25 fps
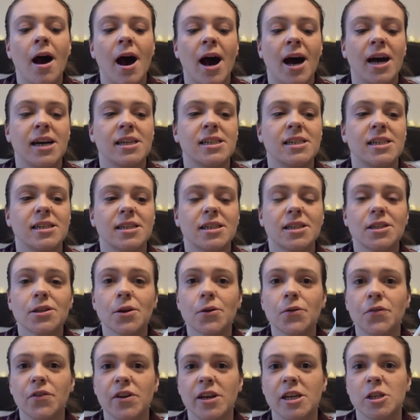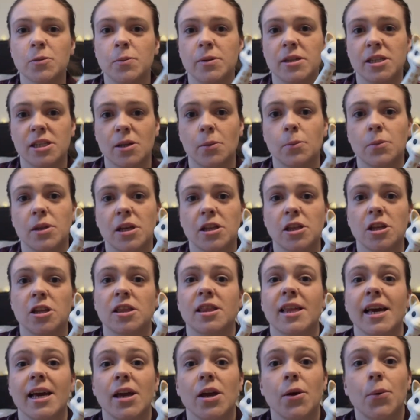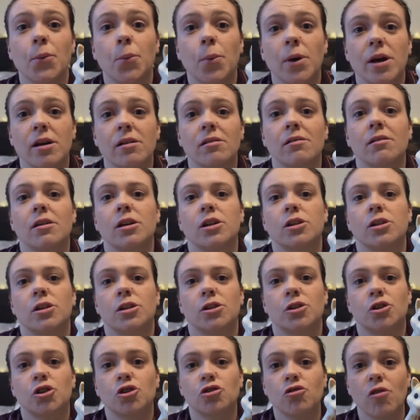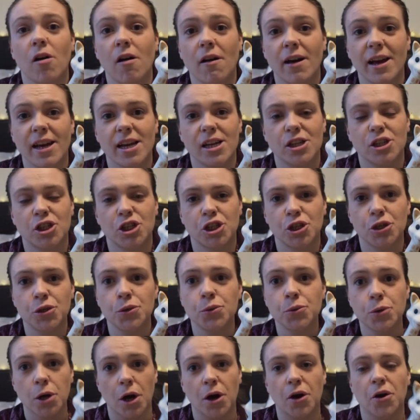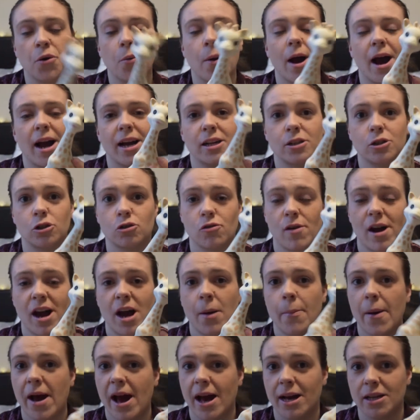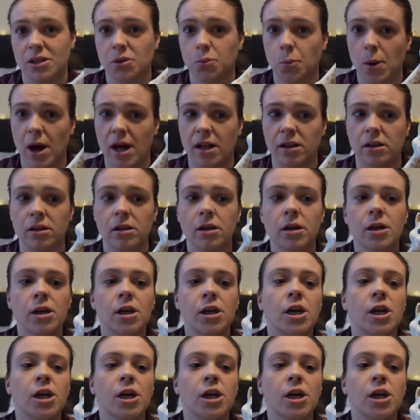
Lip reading: And Sophie has been something that they will try to go and grab as well.